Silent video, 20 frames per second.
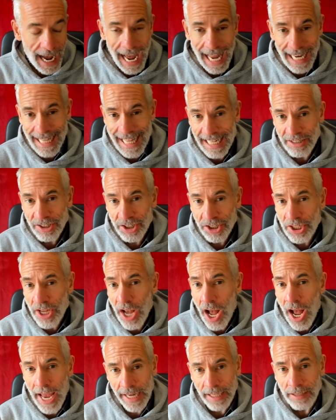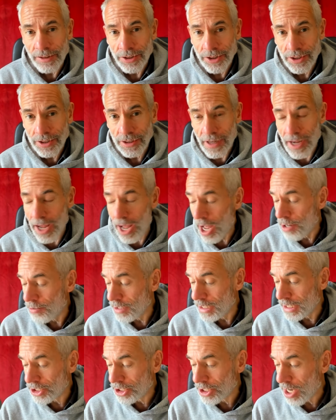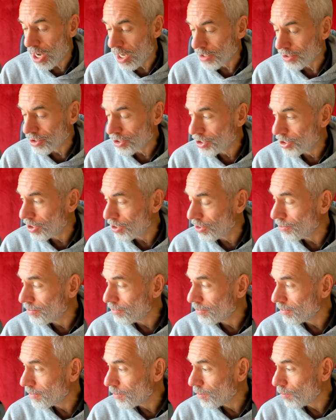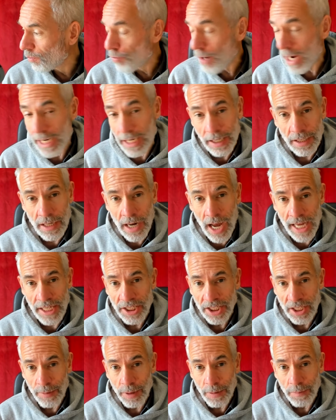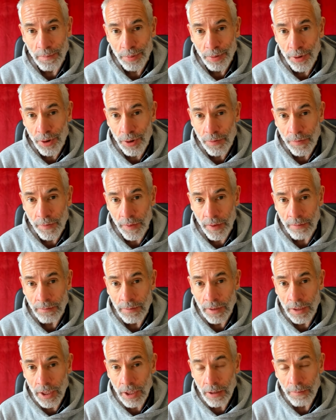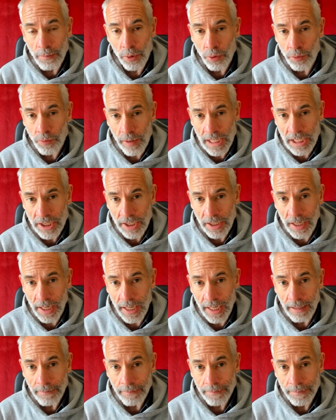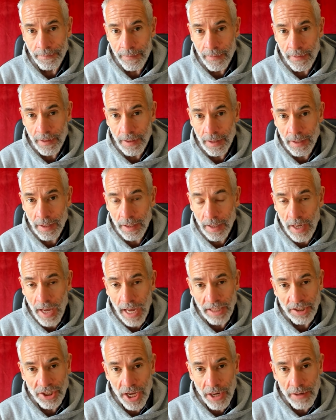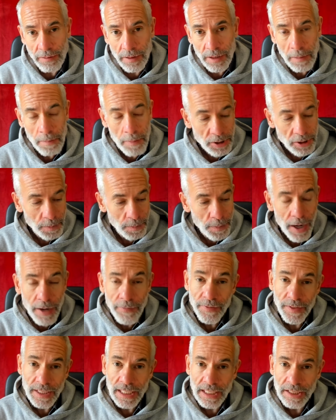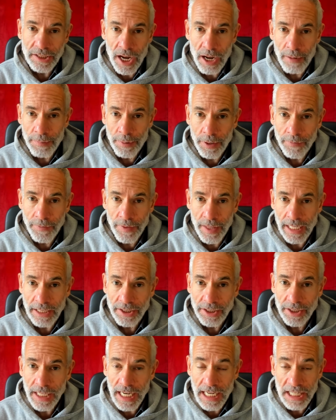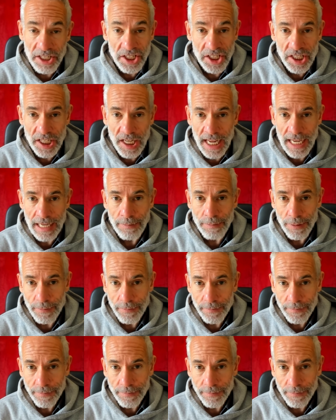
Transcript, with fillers: And then science only starts to recognize them and prove them more recently. And so the most perfect example of this is sleep.